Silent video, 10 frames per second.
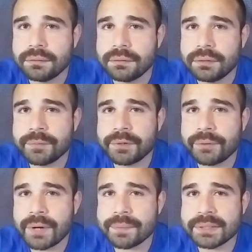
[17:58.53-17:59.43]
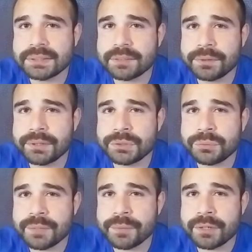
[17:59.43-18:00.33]
I'm going to wrap this up on the
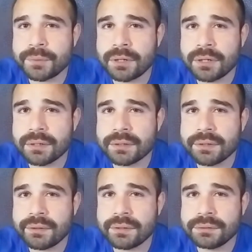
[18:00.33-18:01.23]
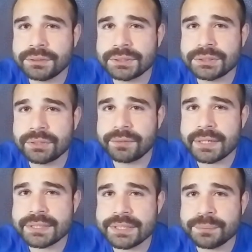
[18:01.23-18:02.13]
20 minute mark, going on just over
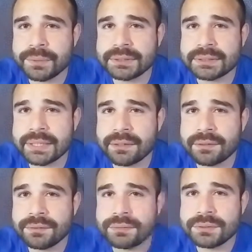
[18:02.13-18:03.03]
18 minutes now.